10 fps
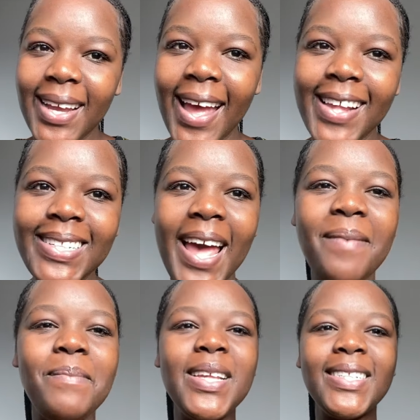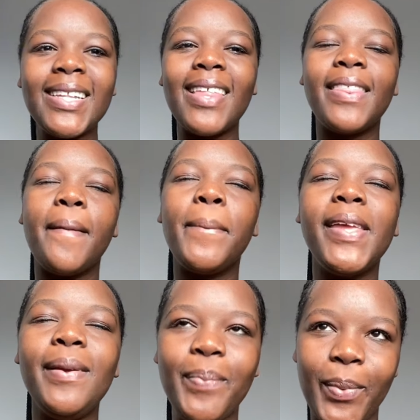guys, I miss the
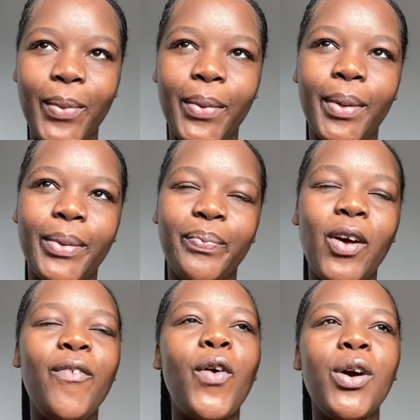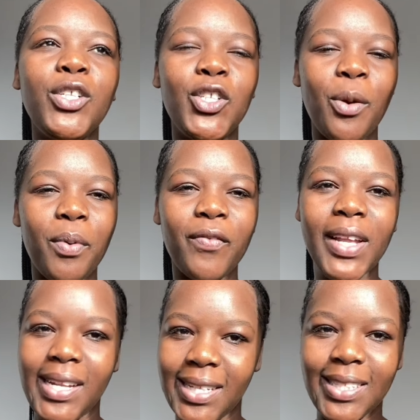people. Of course, top of the
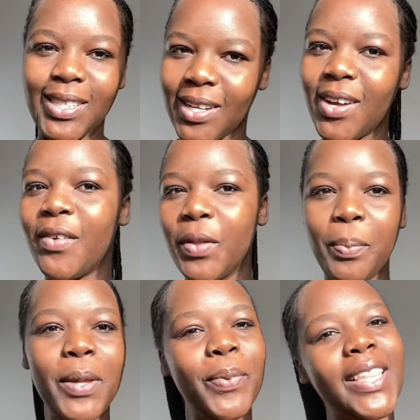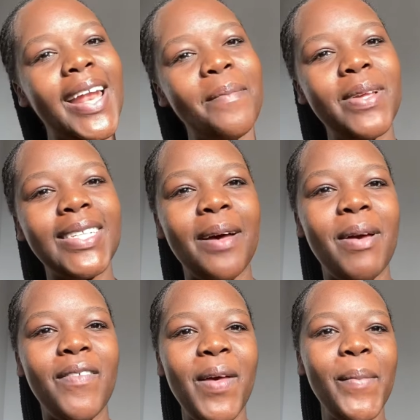list of the people that I miss are
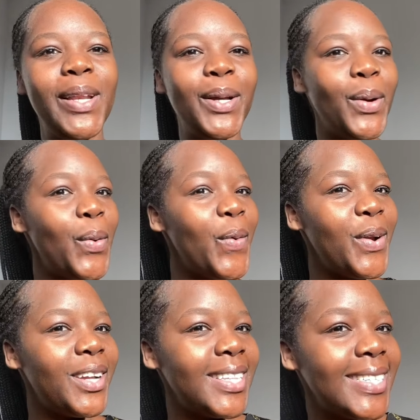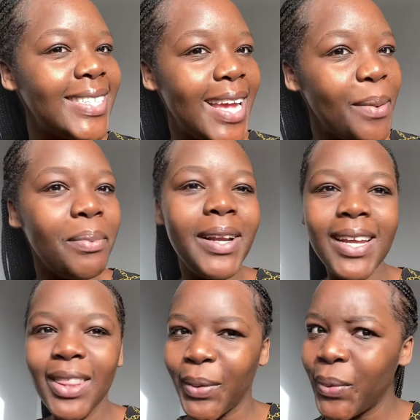my family. Oh, not the sun pulling
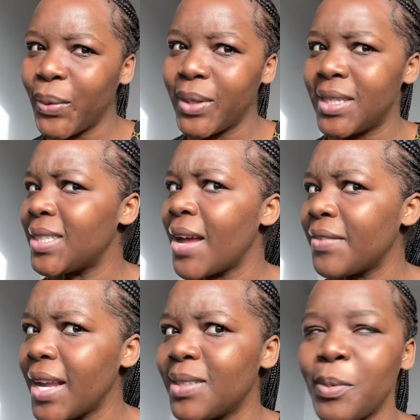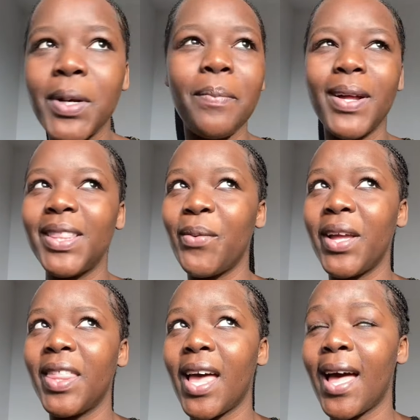through just after I spoke about the
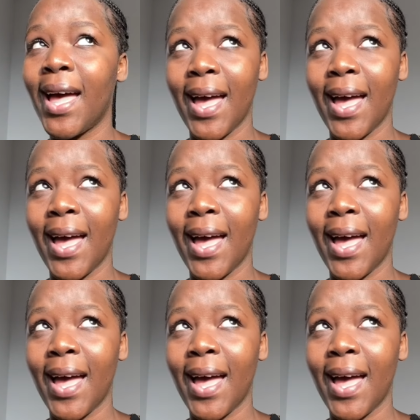weather.